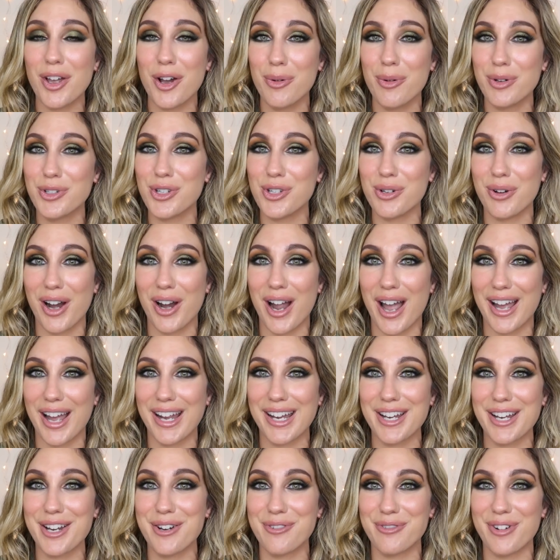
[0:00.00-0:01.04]
know what you are
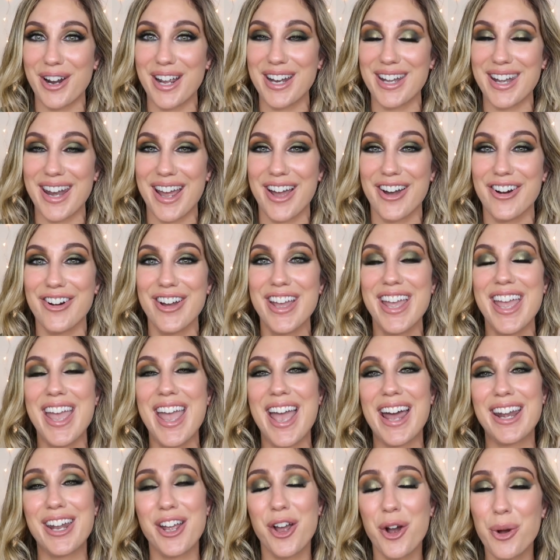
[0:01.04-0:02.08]
eyeing right now,
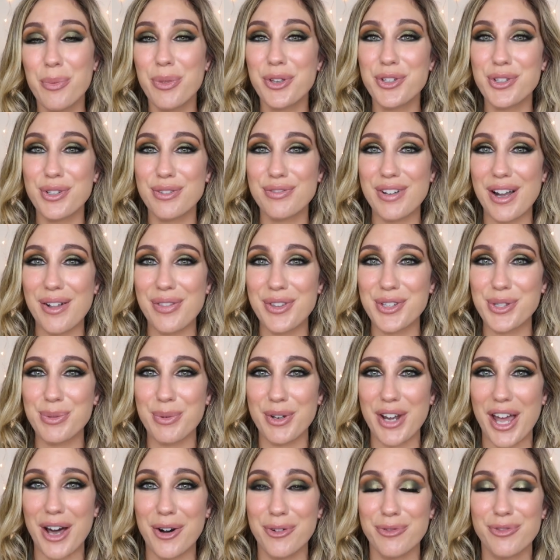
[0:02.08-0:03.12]
and I hope that you found this
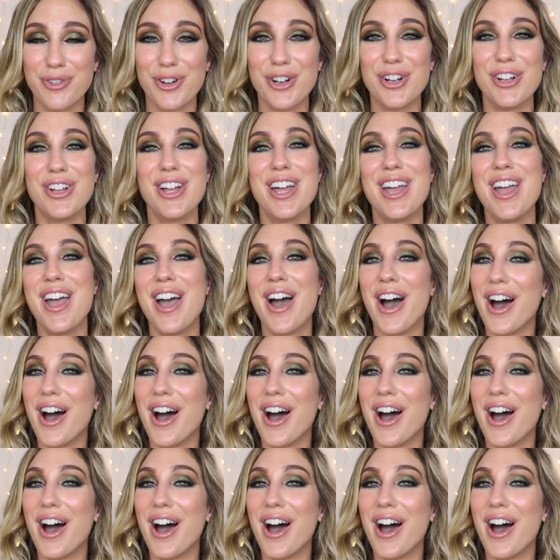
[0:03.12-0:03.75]
one helpful.